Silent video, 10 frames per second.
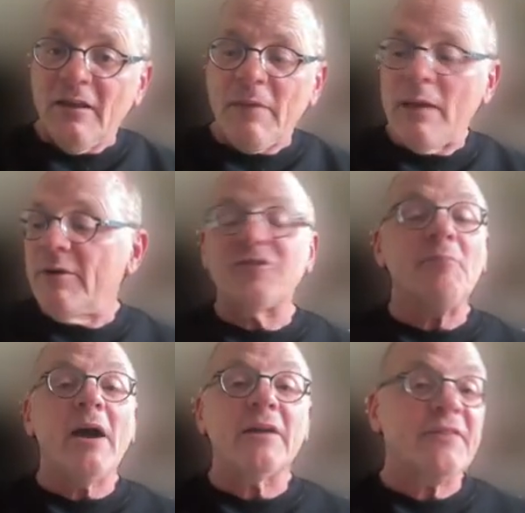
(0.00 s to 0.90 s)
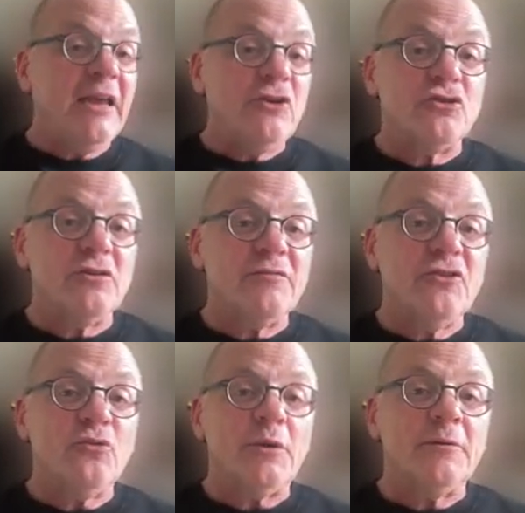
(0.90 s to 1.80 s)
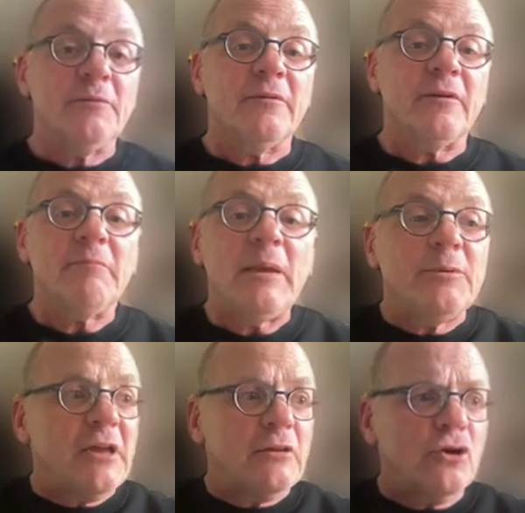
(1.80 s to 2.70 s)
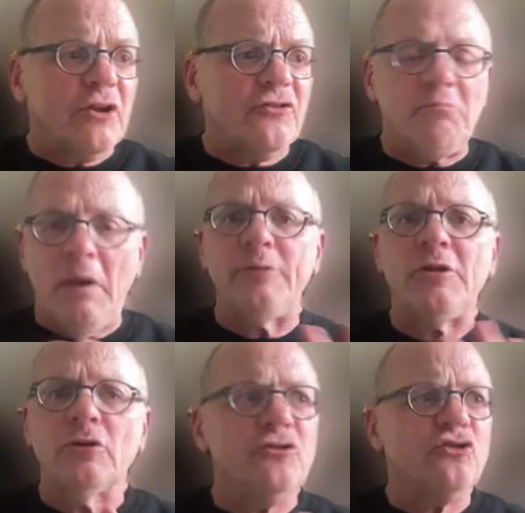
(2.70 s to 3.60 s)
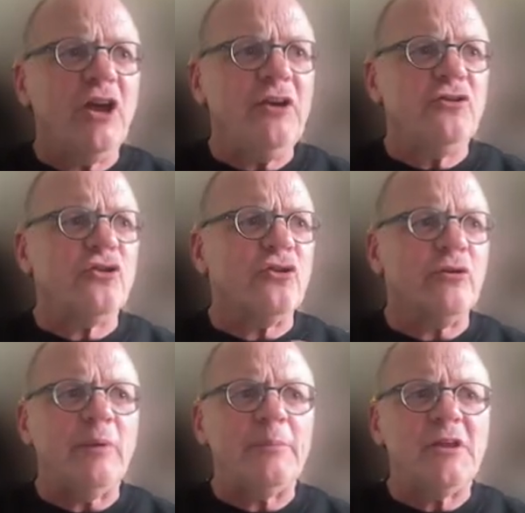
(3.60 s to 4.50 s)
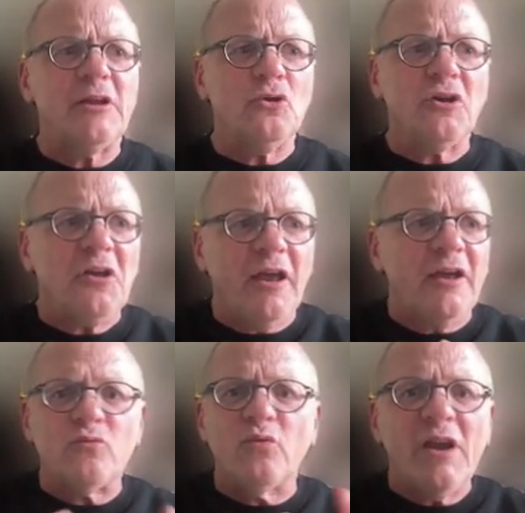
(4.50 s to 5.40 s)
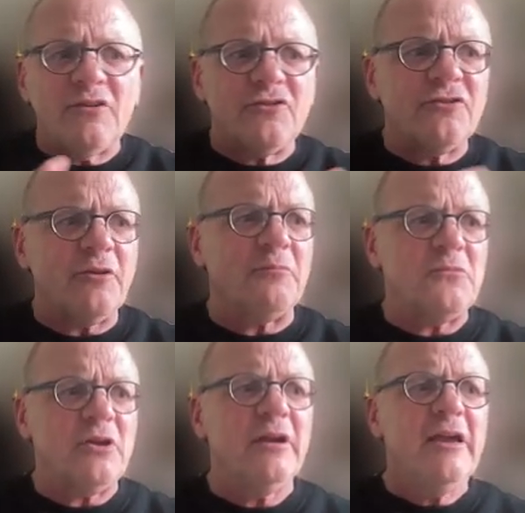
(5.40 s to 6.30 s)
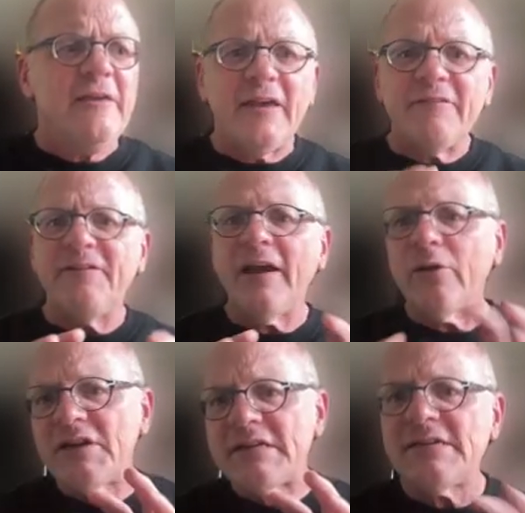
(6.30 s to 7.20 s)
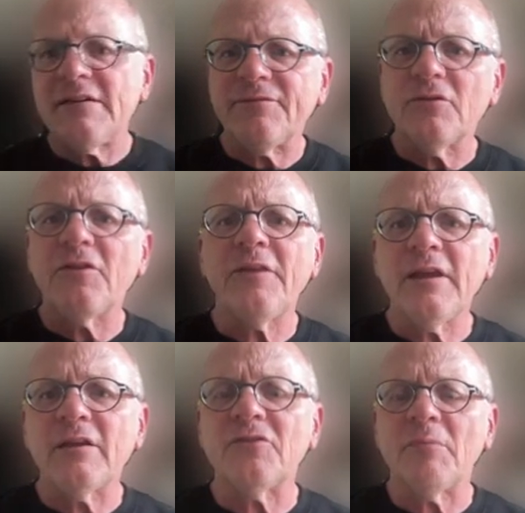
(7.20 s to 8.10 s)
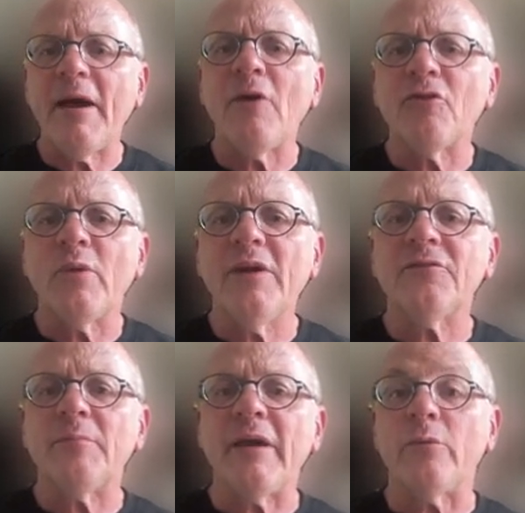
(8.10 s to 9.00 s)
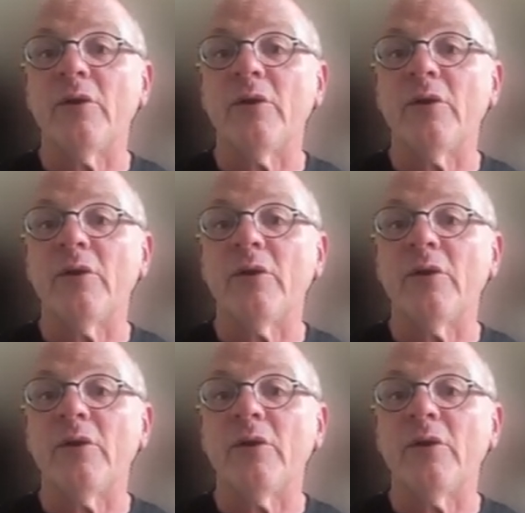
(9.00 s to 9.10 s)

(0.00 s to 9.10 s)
Maybe it's a modification of this one. Right? Maybe they look at gender, or maybe they look at race. They vary different things about the resume.